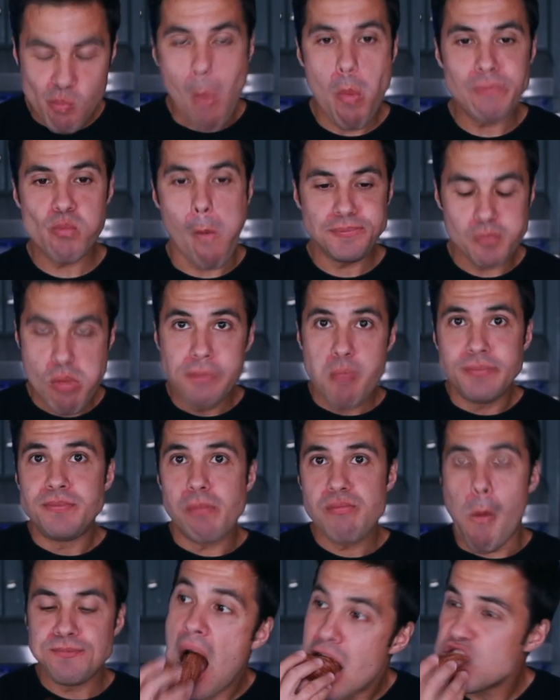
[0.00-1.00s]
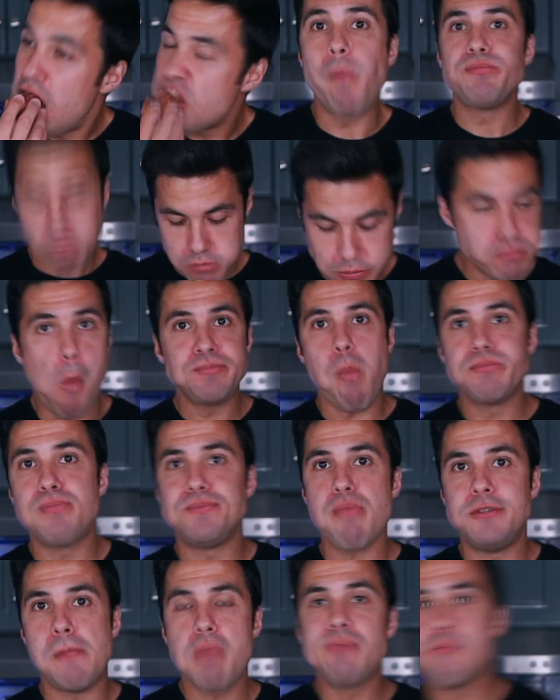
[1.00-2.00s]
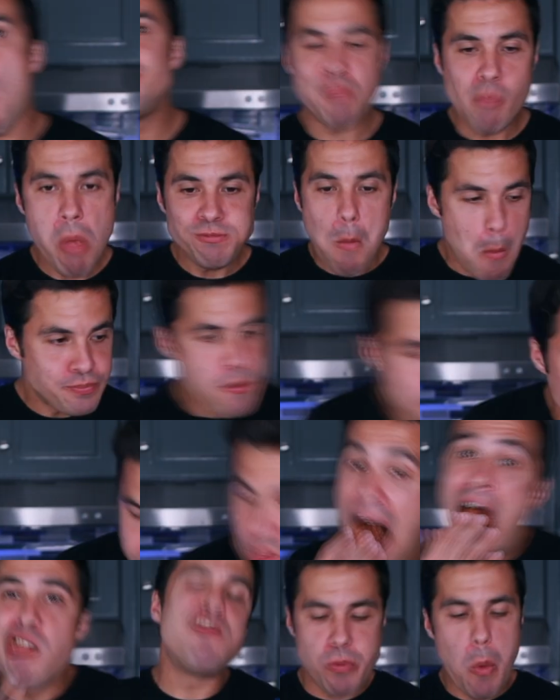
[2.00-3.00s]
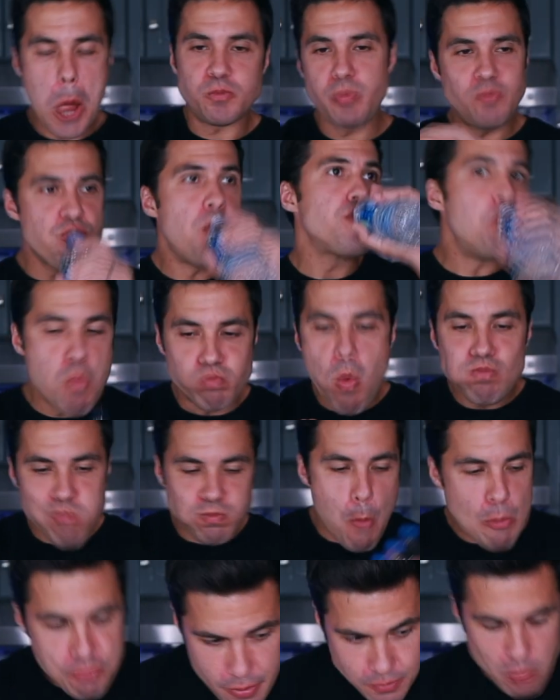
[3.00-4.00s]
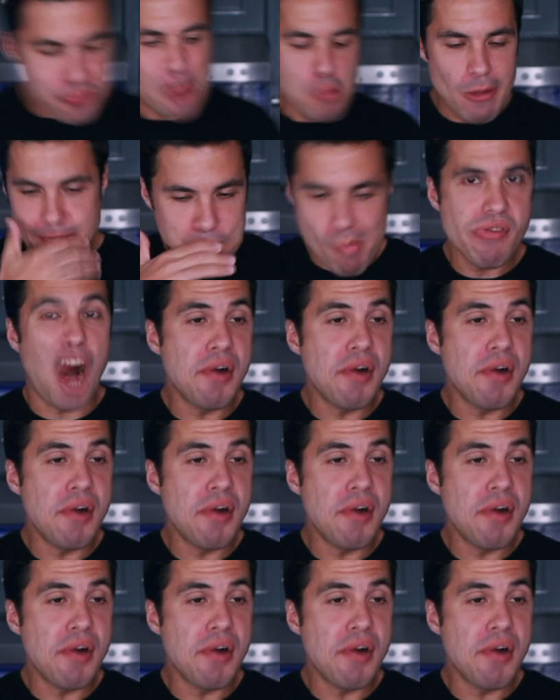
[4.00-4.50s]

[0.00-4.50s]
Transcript: Dunkin' has a better pumpkin spice offering than Krispy Kreme? Say it isn't so.